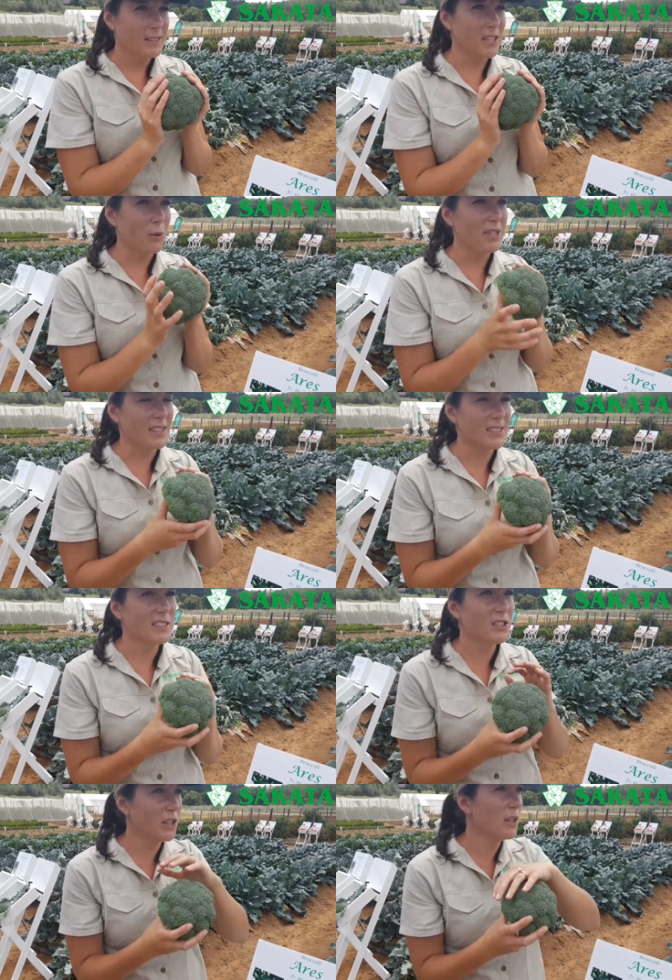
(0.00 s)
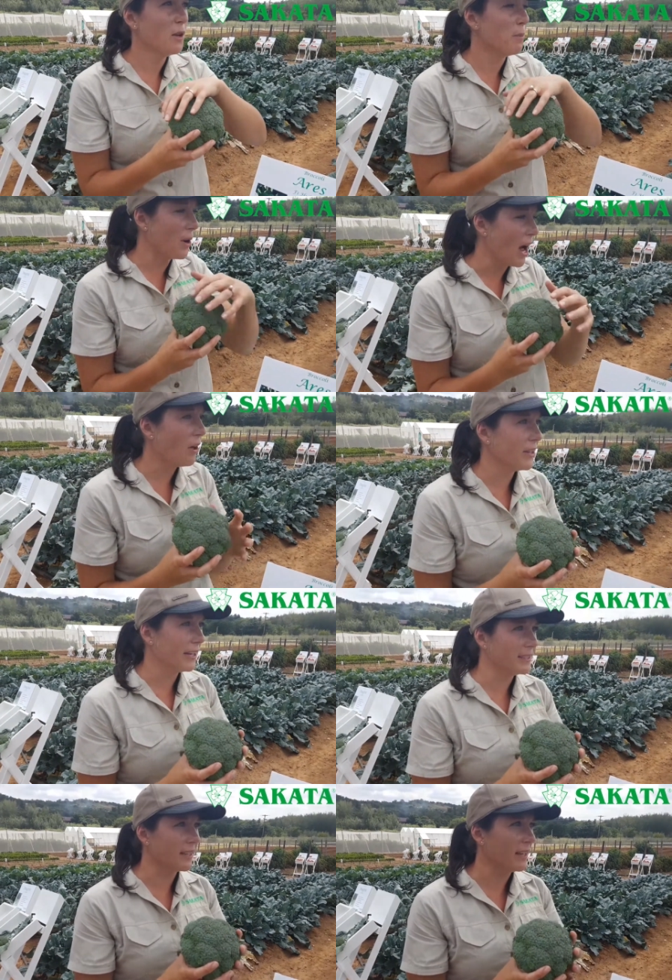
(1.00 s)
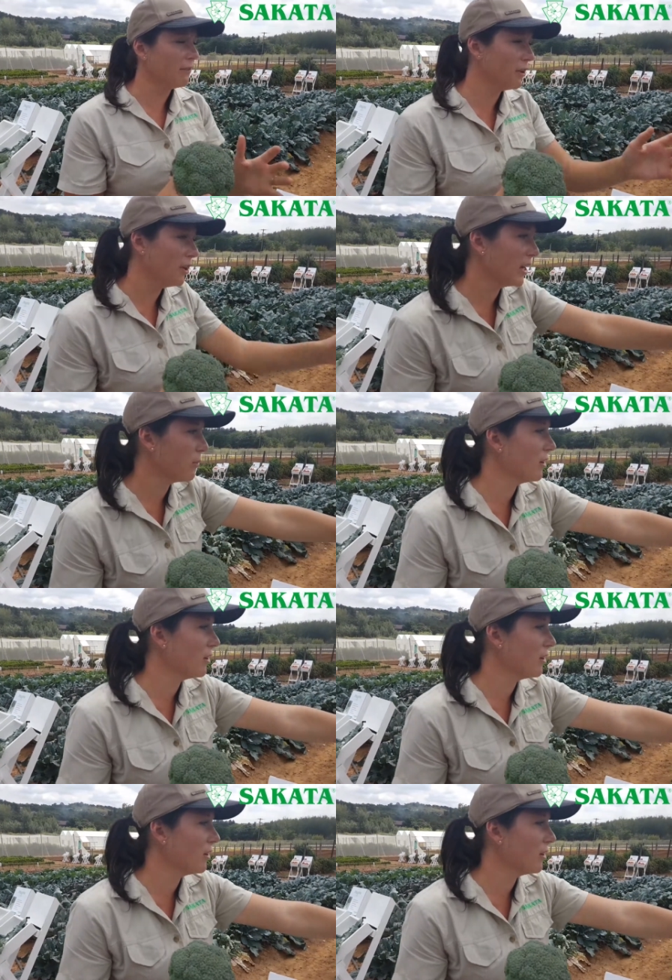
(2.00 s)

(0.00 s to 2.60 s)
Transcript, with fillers: so it doesn't turn brown that easily. If you look at